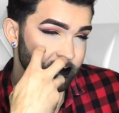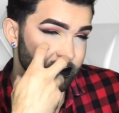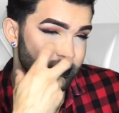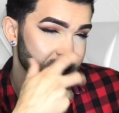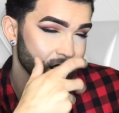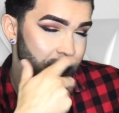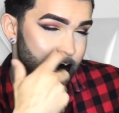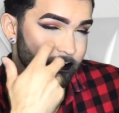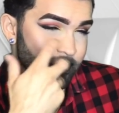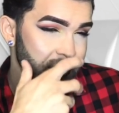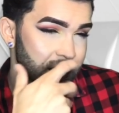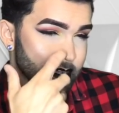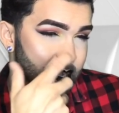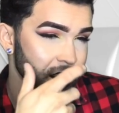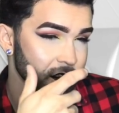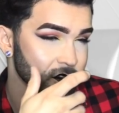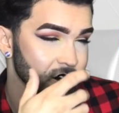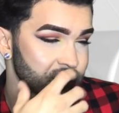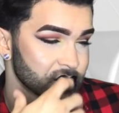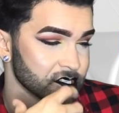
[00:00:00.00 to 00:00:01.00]
some of the
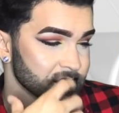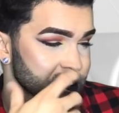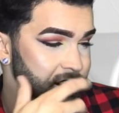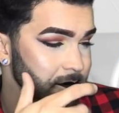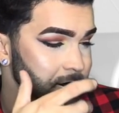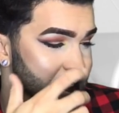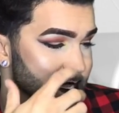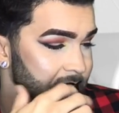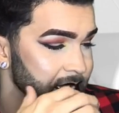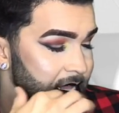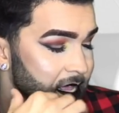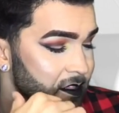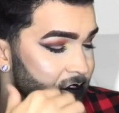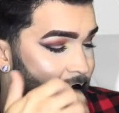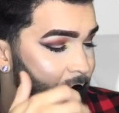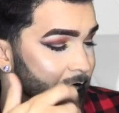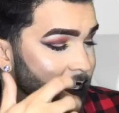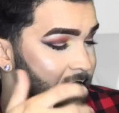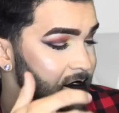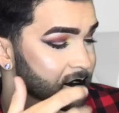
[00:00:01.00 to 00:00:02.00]
colors just didn't blend
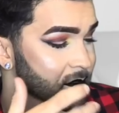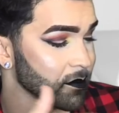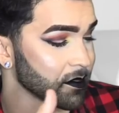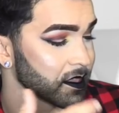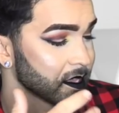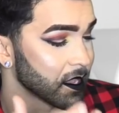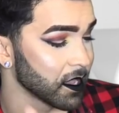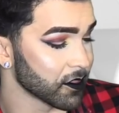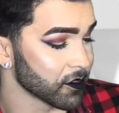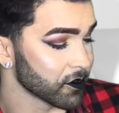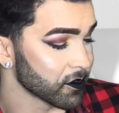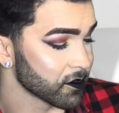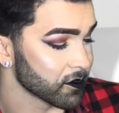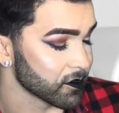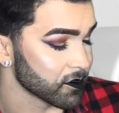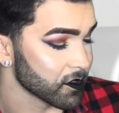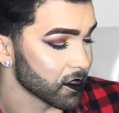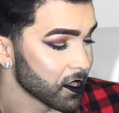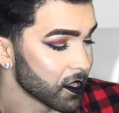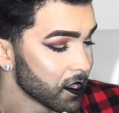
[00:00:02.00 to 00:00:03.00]
as well as some of the
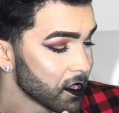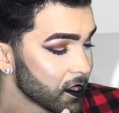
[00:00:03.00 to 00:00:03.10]
others.